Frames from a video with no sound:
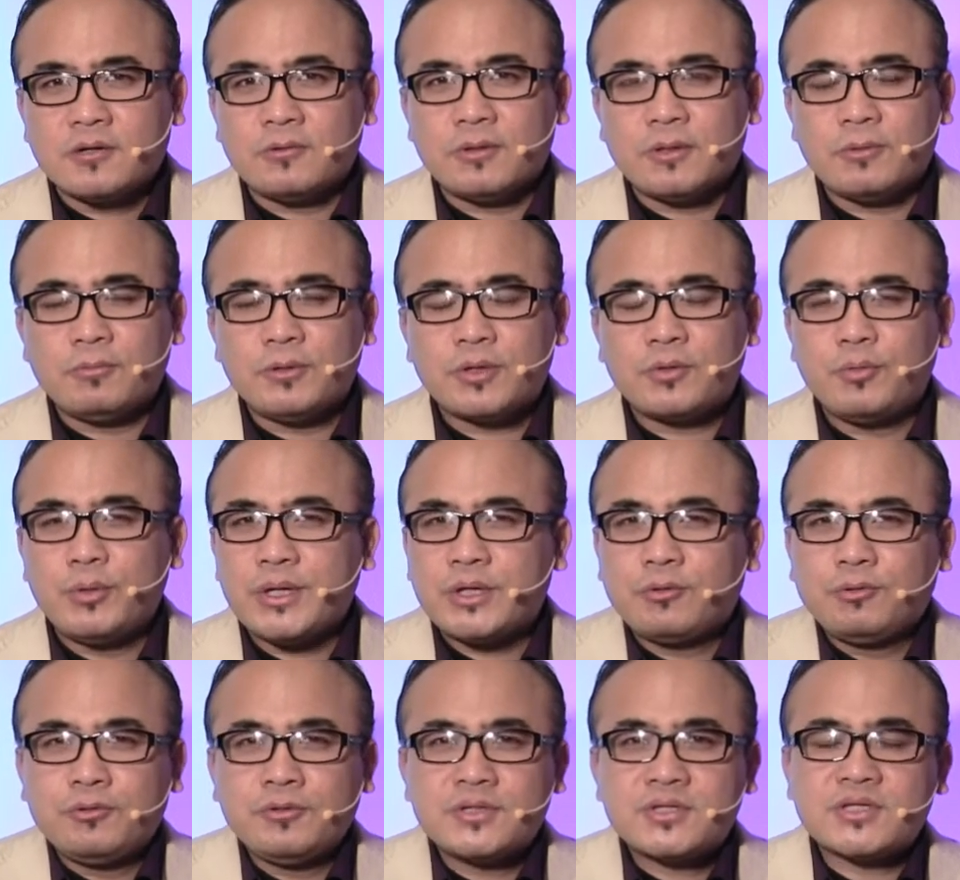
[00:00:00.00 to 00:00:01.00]
we
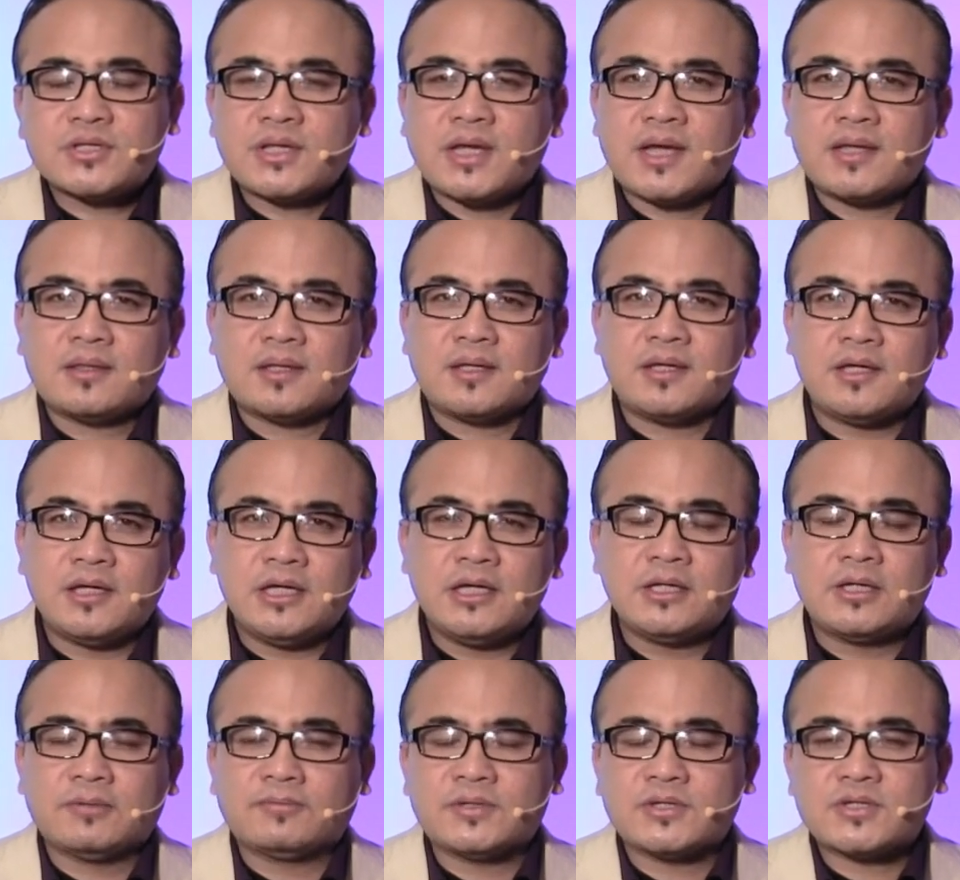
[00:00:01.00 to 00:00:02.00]
couldn't stand the
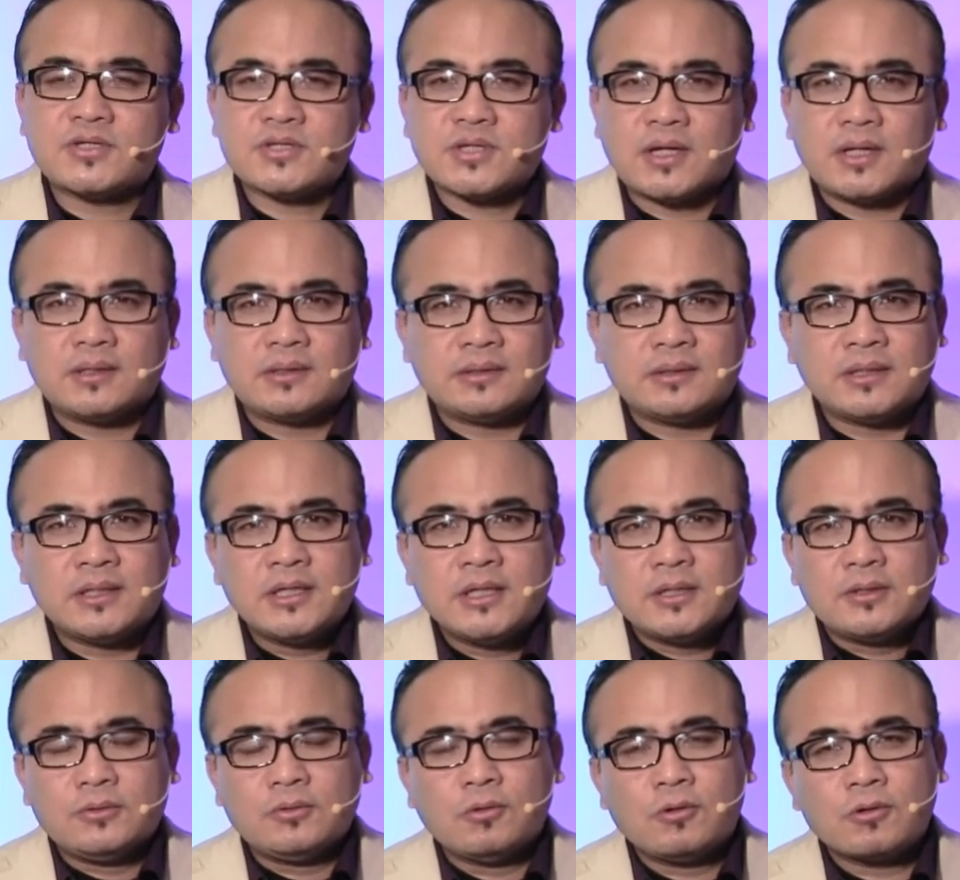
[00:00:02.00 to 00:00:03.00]
heat of the sun,
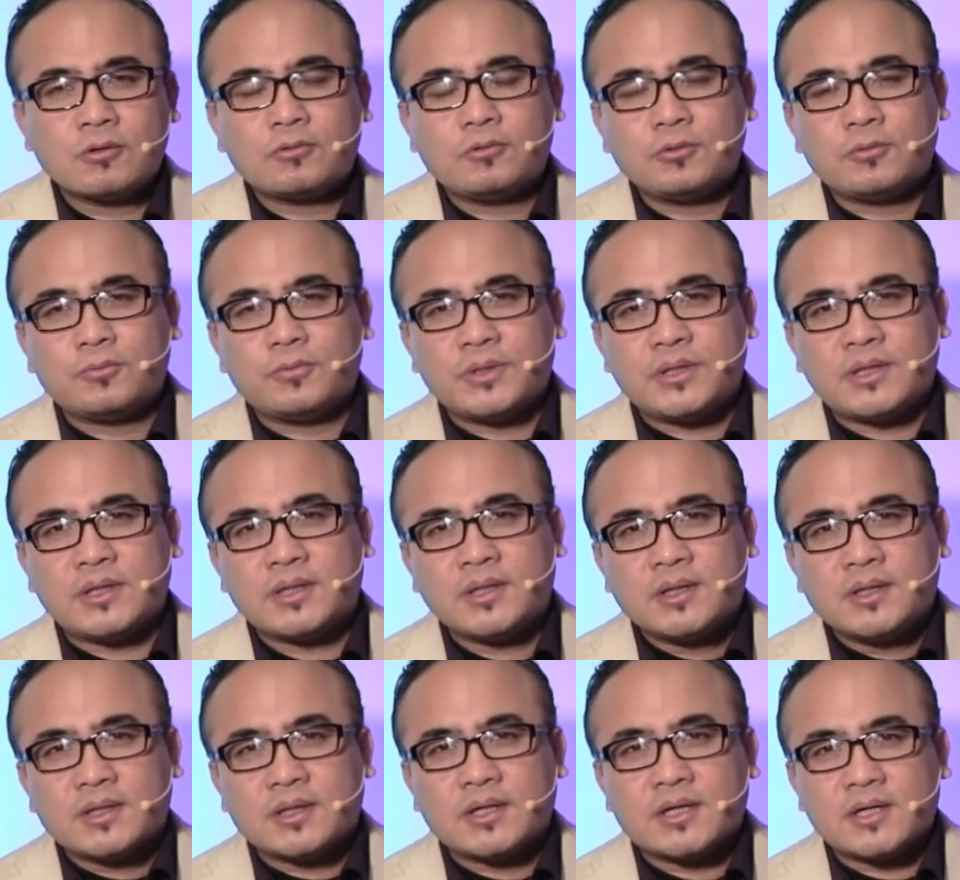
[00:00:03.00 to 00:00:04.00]
nor could we
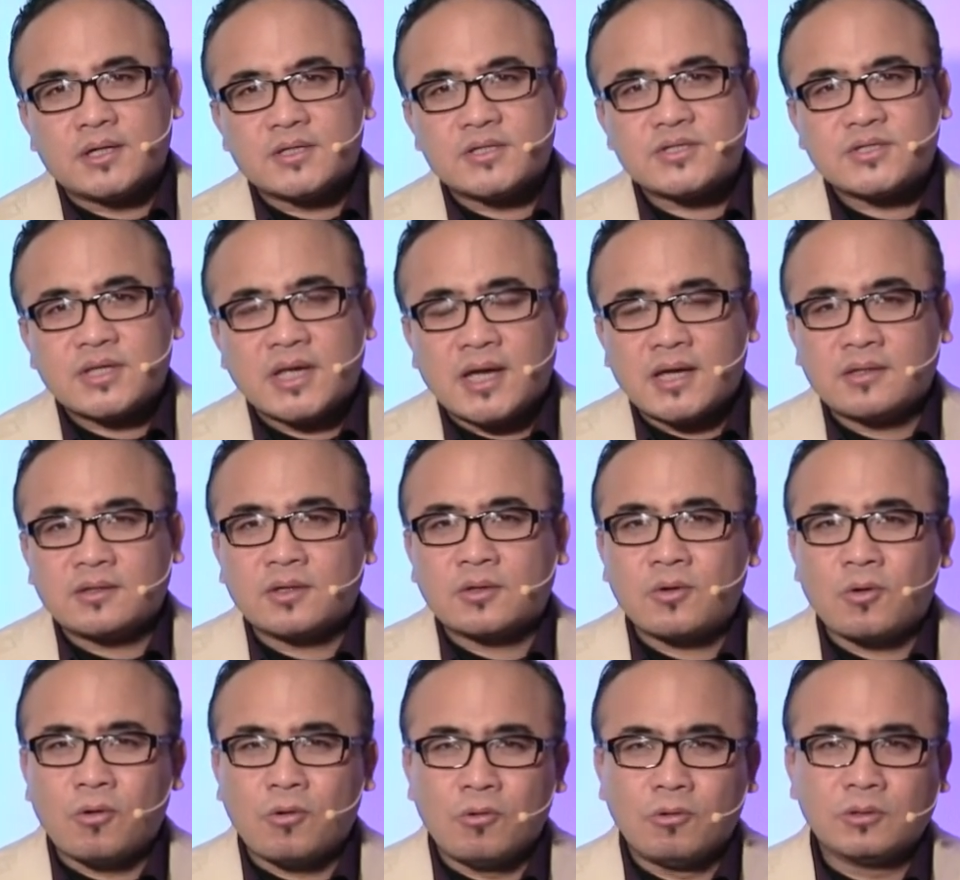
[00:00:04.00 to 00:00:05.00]
stand the
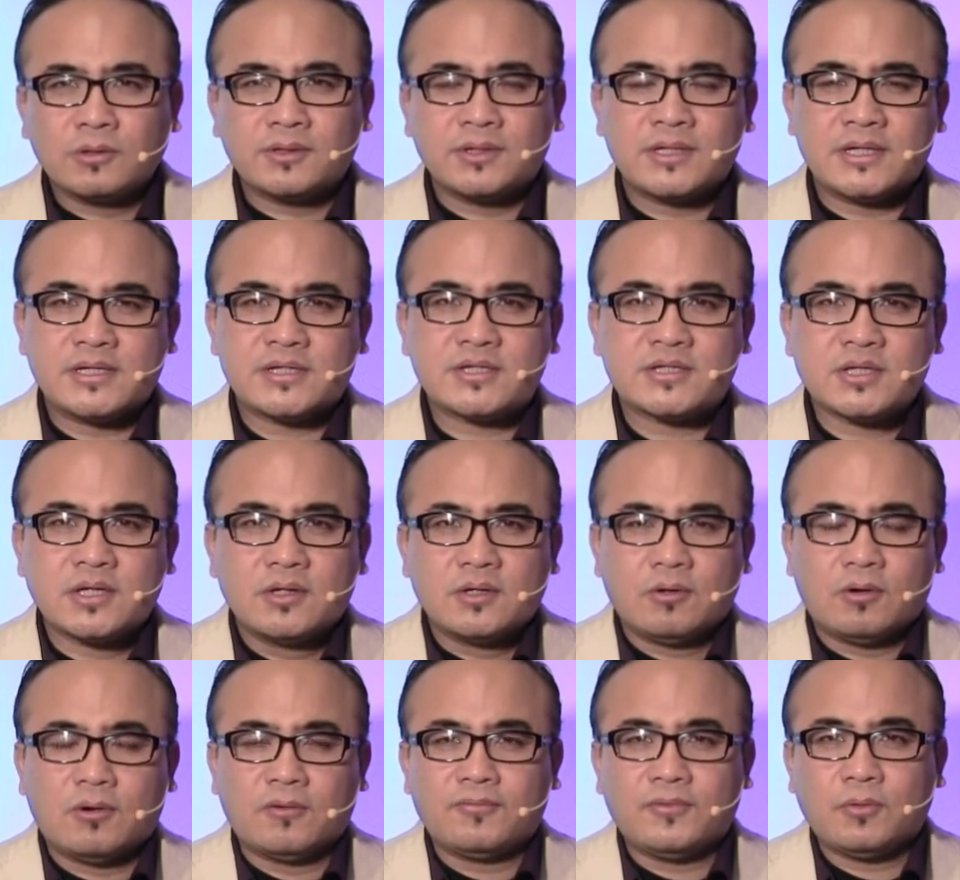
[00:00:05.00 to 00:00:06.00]
coldness
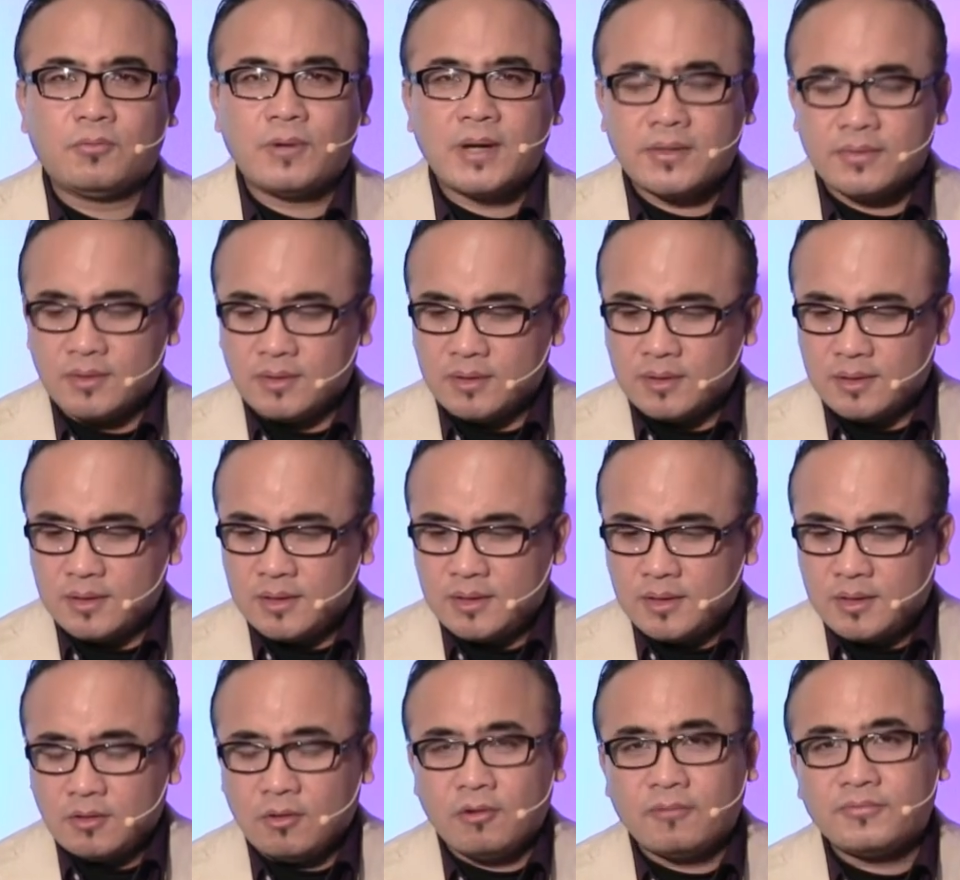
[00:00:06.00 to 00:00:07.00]
of the weather,
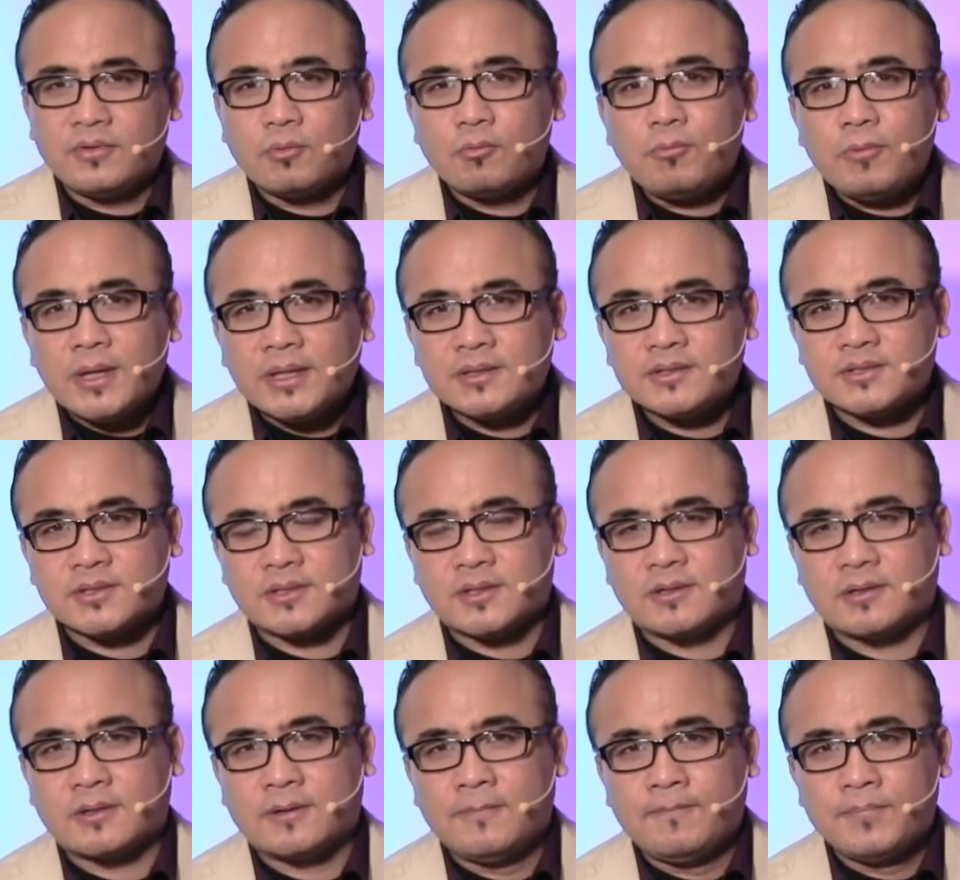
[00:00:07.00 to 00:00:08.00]
of the
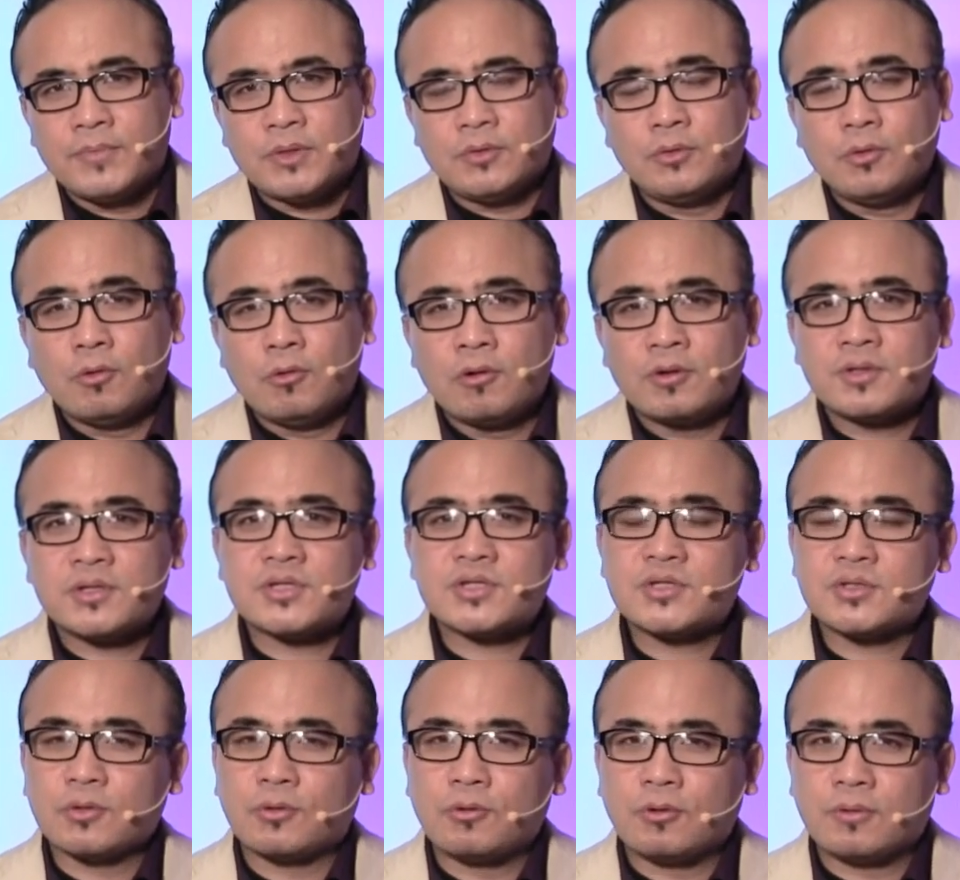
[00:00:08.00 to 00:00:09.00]
winter, nor the
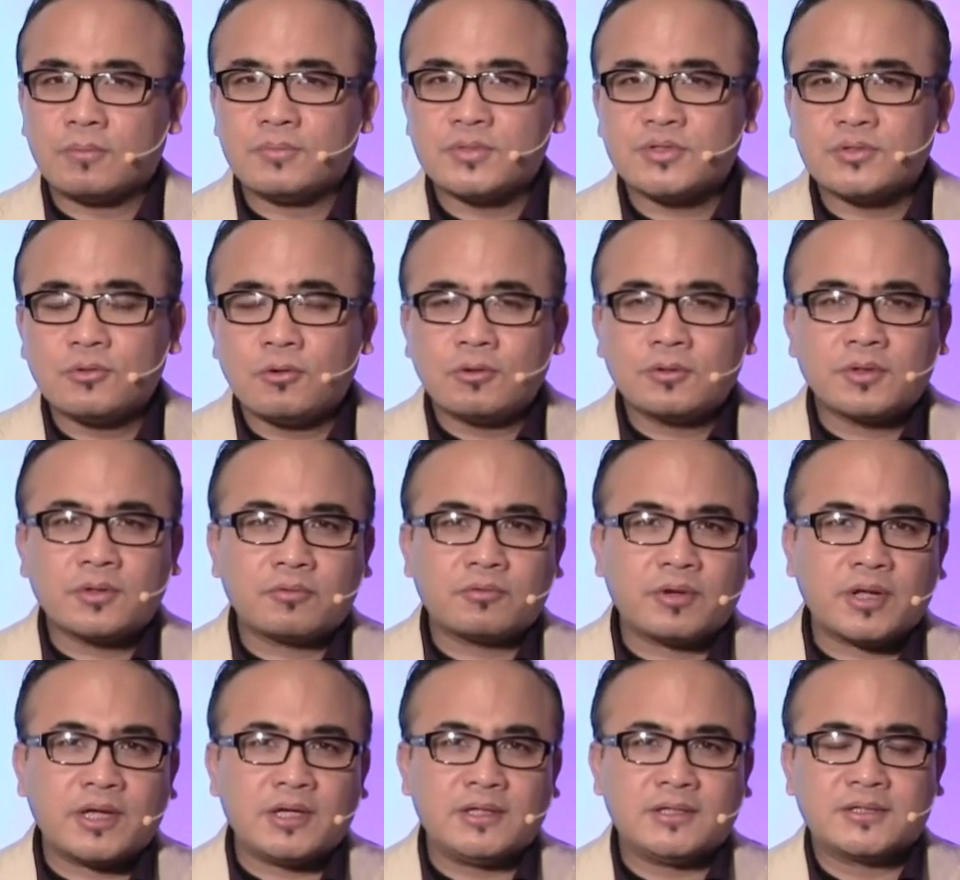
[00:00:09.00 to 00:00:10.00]
storms, nor the
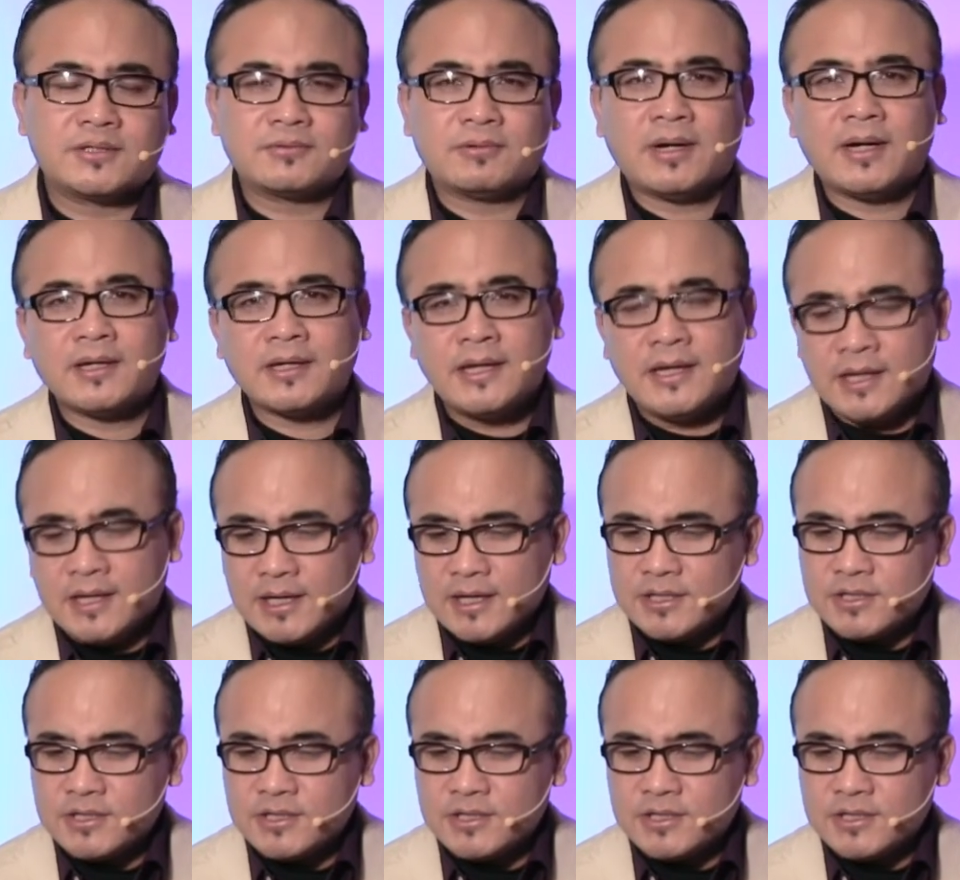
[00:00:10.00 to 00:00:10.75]
rains, right?